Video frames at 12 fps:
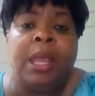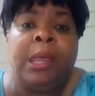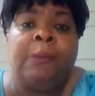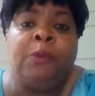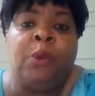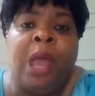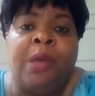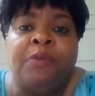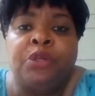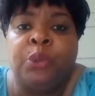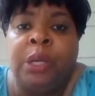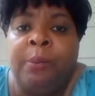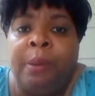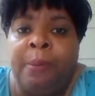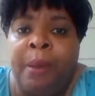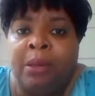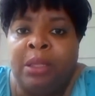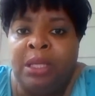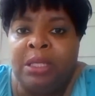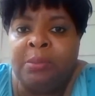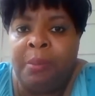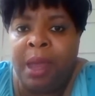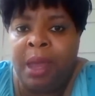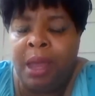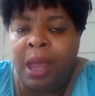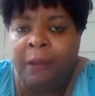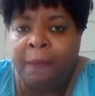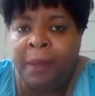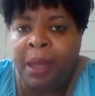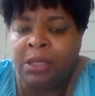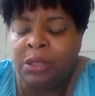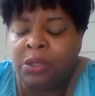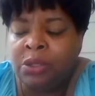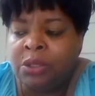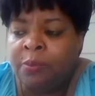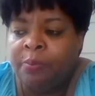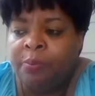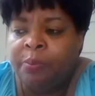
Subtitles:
If you have a dream about these act masters,